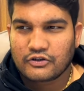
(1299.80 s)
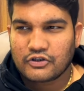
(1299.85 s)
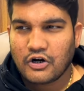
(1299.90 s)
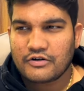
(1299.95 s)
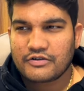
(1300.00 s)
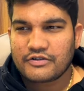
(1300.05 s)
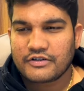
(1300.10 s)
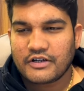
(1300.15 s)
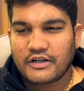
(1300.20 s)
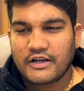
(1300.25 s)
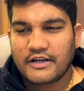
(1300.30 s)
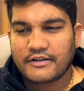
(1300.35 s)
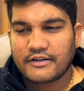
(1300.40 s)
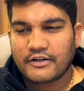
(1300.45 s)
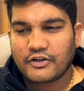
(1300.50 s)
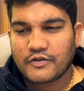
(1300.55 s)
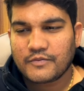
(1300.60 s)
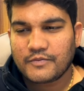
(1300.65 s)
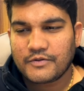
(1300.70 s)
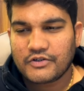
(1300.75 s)
Thoughts
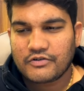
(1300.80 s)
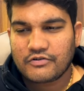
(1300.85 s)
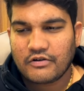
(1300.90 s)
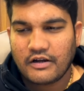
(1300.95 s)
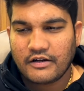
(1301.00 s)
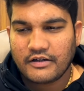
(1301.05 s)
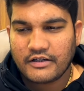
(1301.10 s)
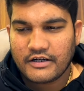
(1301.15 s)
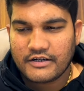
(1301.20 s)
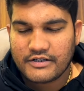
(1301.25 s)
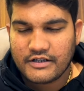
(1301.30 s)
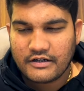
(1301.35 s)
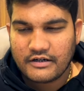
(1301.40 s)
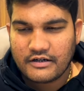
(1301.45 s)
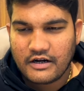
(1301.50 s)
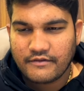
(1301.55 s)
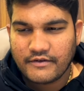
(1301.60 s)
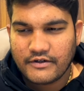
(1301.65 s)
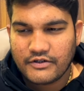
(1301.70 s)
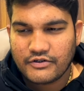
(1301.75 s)
related to spirituality,
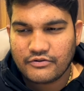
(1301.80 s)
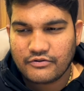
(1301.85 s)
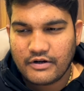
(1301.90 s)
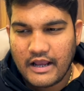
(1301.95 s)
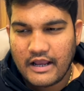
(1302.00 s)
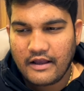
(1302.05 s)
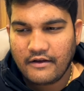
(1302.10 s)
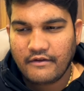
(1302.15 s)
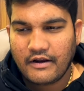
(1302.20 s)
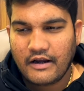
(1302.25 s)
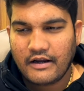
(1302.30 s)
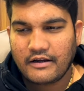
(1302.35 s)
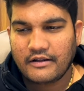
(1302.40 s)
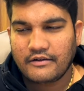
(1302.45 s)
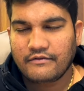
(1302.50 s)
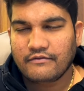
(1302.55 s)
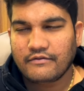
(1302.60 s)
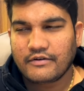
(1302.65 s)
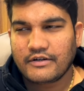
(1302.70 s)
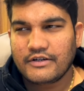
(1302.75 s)
etc., one should have. And
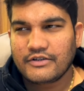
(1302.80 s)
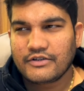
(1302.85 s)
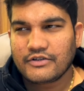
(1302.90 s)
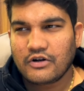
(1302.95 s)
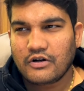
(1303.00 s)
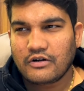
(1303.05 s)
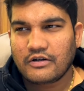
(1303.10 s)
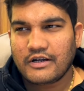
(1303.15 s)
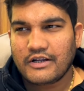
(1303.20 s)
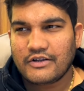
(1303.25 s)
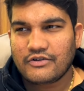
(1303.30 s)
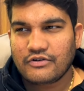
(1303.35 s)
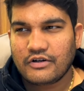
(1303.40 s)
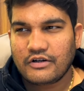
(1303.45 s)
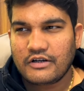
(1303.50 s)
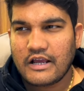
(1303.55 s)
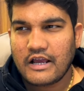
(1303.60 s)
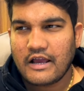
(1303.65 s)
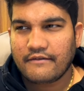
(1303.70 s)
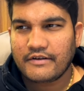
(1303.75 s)
if one is not
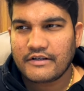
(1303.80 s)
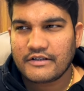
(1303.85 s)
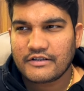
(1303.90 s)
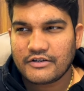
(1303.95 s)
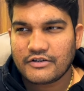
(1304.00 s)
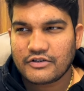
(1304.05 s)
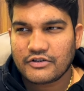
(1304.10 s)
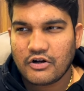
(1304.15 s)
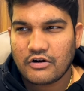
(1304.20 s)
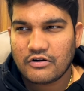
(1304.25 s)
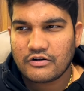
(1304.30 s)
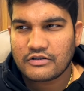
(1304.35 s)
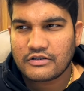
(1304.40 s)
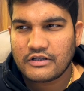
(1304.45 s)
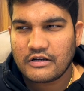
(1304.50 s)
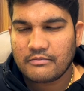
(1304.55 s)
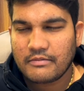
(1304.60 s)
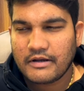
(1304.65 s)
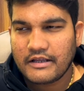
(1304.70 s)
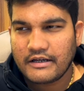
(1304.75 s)
naturally having such thoughts,
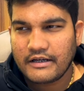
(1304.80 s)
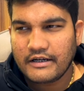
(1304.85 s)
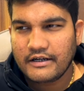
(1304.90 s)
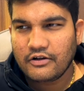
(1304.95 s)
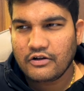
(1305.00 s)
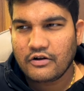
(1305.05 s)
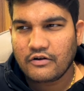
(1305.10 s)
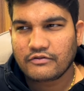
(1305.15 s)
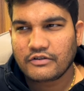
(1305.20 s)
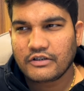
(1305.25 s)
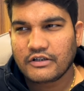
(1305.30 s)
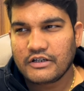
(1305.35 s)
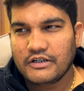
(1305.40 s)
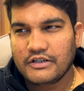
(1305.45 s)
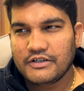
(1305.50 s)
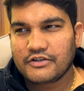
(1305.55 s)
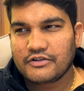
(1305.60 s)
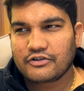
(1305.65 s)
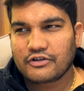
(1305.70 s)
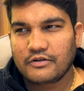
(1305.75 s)
then by reading of the
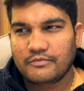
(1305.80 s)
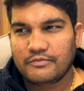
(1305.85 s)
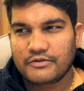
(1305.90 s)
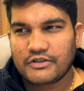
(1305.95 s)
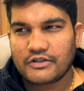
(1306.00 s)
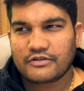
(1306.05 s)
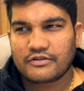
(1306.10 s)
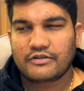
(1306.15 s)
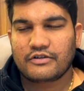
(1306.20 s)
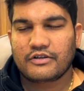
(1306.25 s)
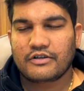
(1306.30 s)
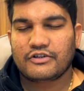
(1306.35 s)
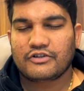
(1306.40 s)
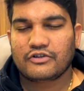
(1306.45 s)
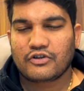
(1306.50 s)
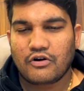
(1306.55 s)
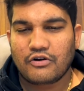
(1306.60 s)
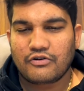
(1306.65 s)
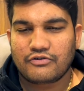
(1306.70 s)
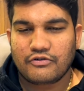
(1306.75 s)
religious scriptures, such
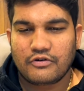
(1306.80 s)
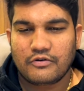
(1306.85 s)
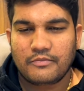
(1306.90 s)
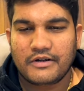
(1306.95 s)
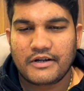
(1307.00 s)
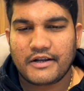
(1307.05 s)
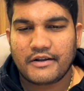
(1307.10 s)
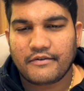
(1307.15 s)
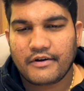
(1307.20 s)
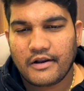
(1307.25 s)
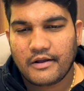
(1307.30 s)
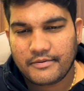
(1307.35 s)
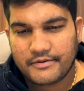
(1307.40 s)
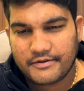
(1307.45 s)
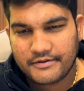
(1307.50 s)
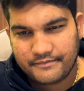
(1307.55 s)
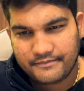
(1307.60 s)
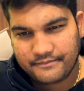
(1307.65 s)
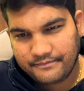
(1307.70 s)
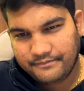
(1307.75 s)
thoughts should be
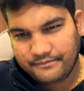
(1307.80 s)
developed.